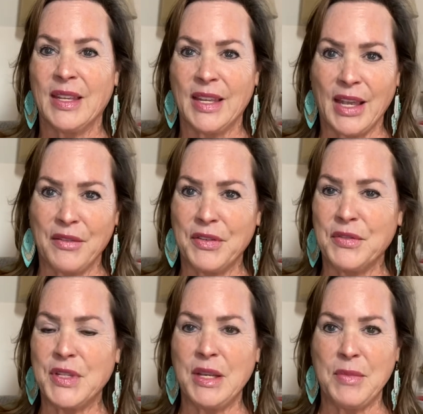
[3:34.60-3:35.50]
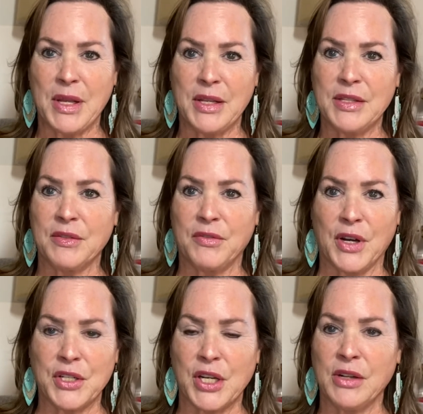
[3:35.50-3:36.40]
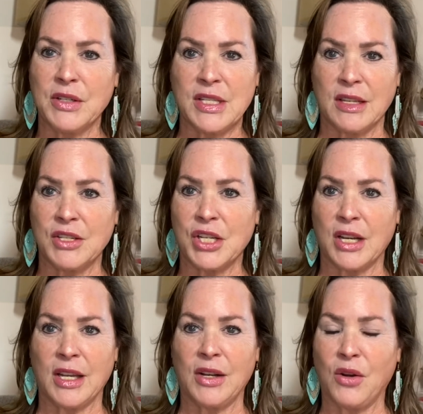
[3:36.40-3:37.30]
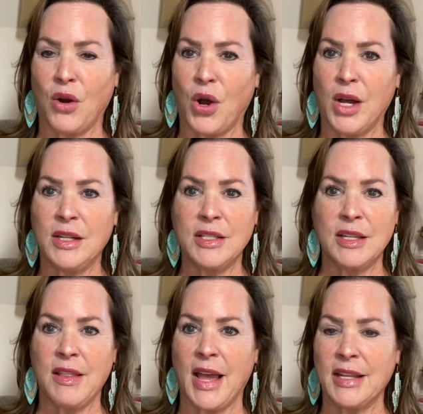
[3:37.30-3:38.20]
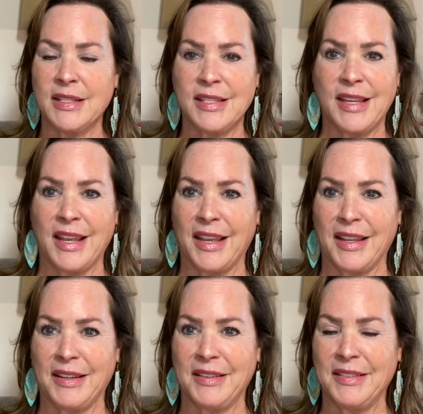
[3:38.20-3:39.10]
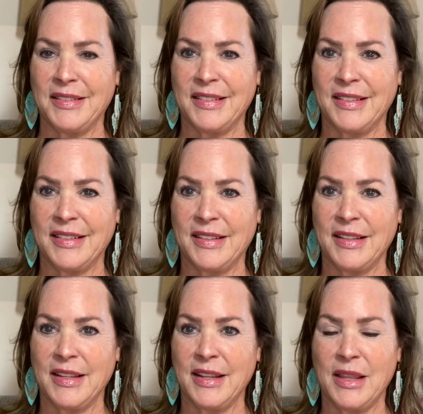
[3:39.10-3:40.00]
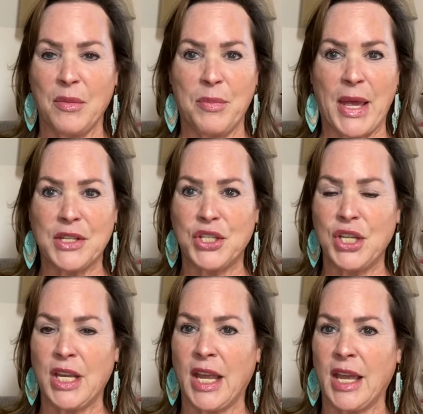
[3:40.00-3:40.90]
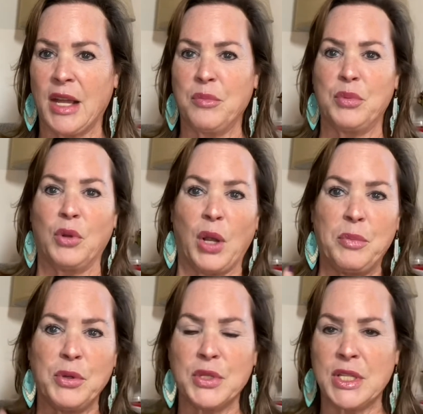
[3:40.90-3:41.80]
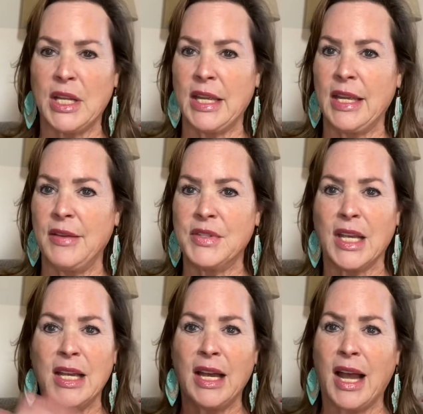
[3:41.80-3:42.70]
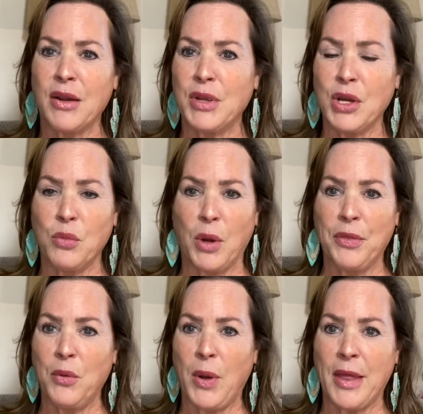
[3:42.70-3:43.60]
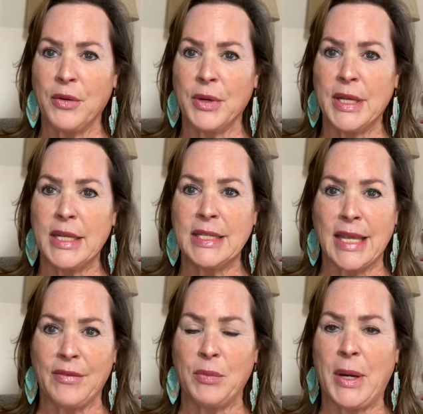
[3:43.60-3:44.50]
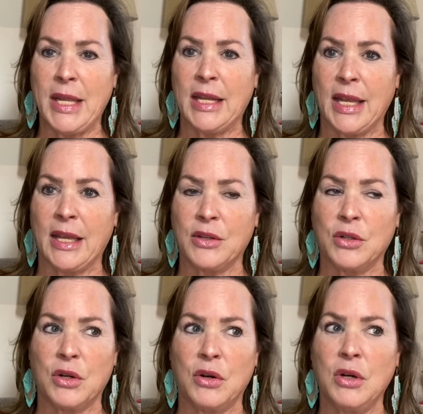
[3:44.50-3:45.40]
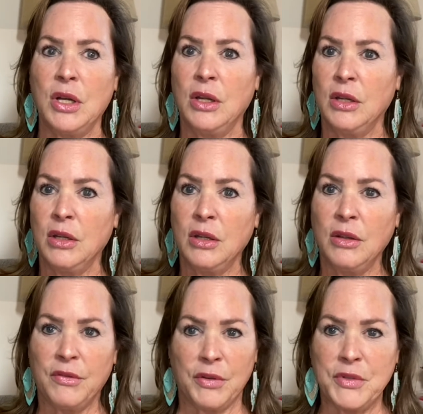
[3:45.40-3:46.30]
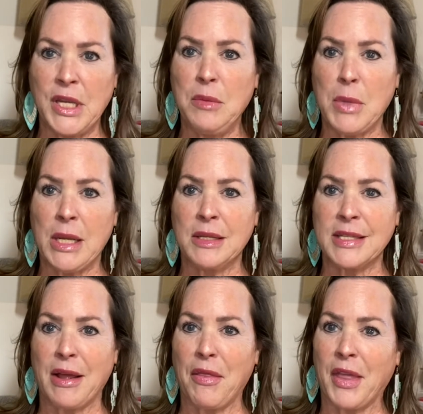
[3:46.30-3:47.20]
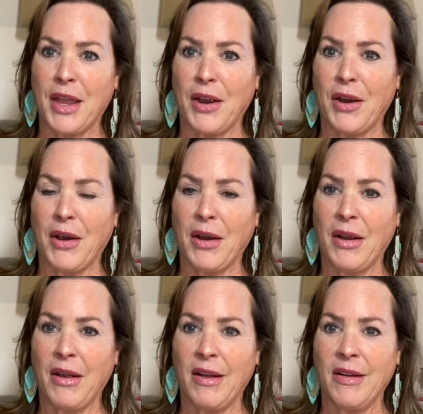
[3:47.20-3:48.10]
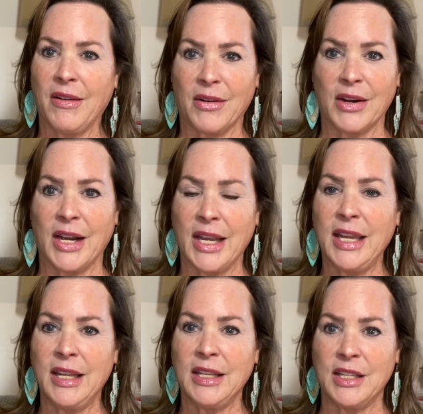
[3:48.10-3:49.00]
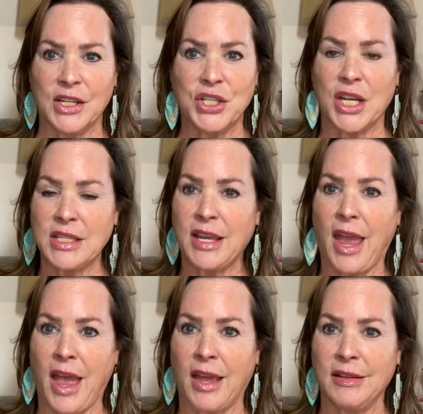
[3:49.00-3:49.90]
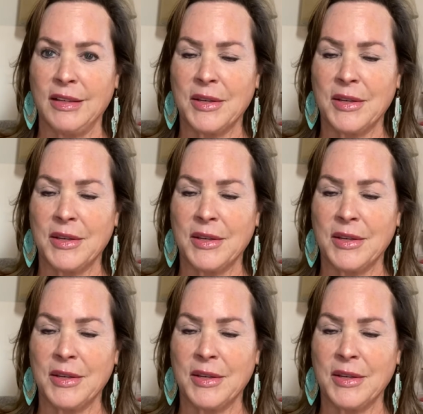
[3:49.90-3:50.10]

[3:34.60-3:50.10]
Get 15 minutes of fresh air and sunshine onto that skin the best you can. Pull up your sleeves. I don't care what the weather is. Everybody can handle 15 minutes out there, all right? You just can.